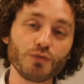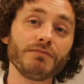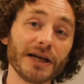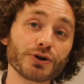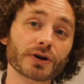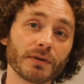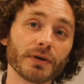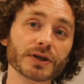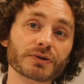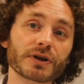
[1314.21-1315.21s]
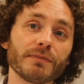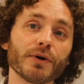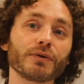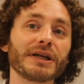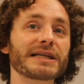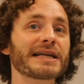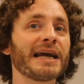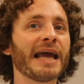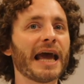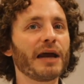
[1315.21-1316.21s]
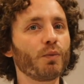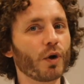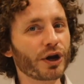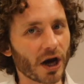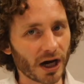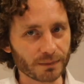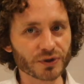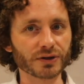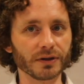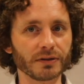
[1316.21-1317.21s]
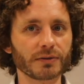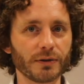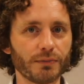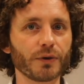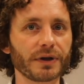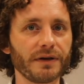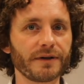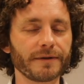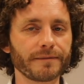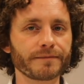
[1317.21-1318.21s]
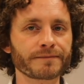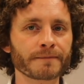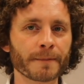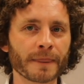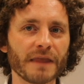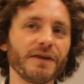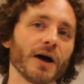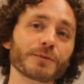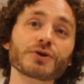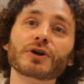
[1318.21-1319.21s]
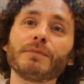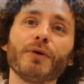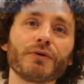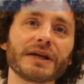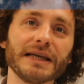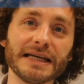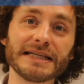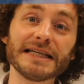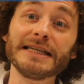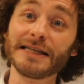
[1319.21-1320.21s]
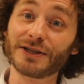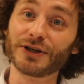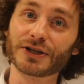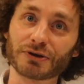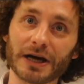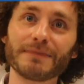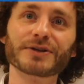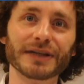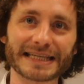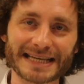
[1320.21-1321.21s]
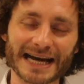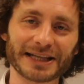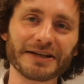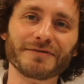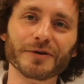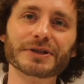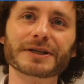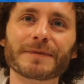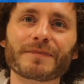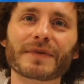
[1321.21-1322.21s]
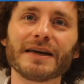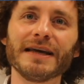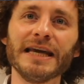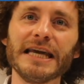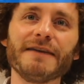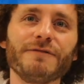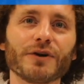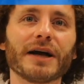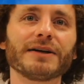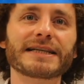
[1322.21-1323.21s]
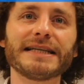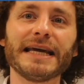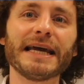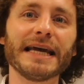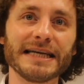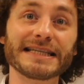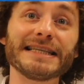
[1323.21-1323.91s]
major compulsory components, and one optional component. The optional component is easy to describe, so let's tackle it first. If your LCA is